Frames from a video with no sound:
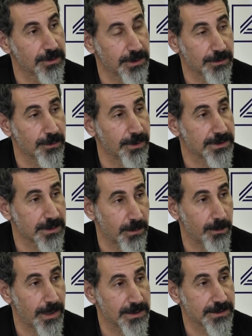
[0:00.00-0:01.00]
They're doing some
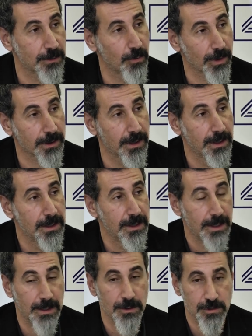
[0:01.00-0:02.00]
amazing work
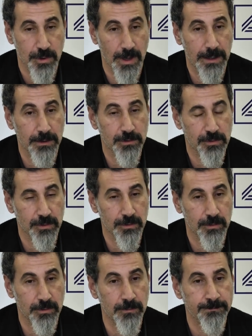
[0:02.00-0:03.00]
in trying
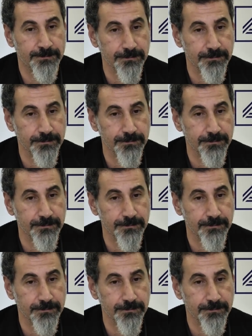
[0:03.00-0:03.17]
to